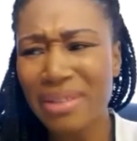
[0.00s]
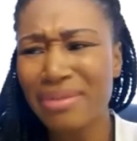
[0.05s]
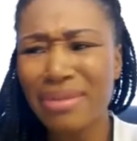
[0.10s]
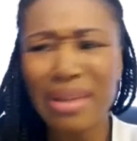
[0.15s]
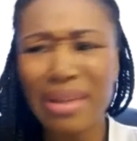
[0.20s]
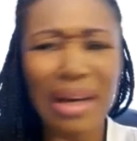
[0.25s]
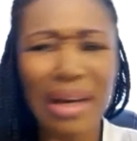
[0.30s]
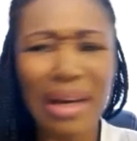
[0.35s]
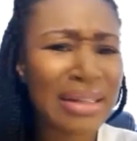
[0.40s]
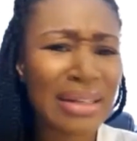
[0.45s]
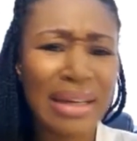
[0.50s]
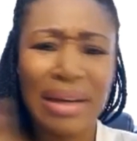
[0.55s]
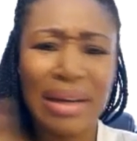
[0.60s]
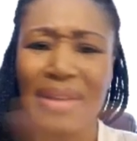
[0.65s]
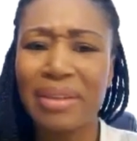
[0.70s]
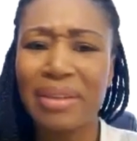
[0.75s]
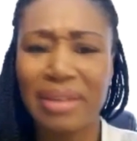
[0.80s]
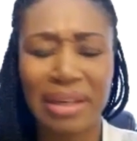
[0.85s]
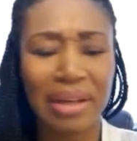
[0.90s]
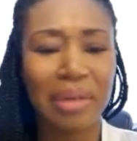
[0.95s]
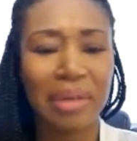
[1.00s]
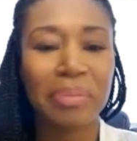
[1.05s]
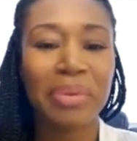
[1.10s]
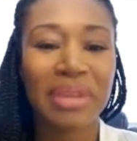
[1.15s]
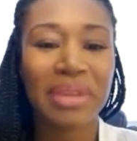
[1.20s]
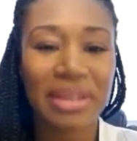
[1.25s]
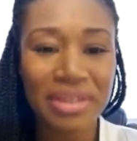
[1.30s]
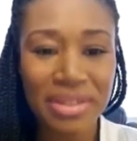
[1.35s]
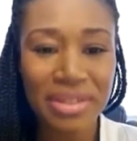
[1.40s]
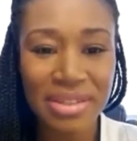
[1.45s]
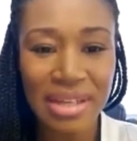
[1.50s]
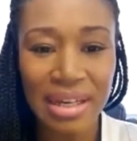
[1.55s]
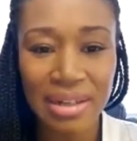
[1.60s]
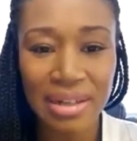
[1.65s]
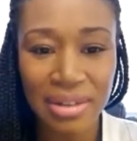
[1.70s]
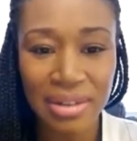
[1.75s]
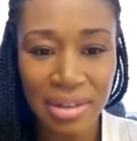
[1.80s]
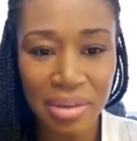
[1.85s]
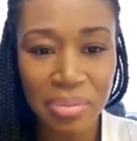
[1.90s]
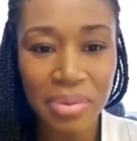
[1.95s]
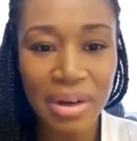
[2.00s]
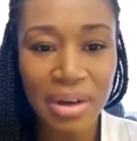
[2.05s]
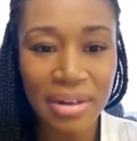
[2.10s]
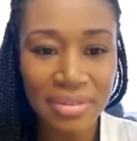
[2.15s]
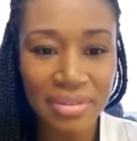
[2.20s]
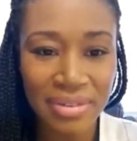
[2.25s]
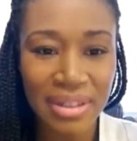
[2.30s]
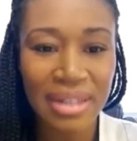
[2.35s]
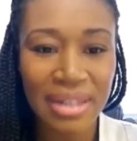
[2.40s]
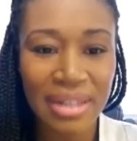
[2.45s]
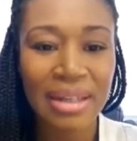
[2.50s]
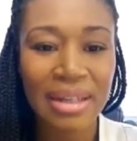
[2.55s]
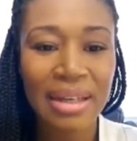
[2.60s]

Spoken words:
not in healthcare, but they just had a nonprofit.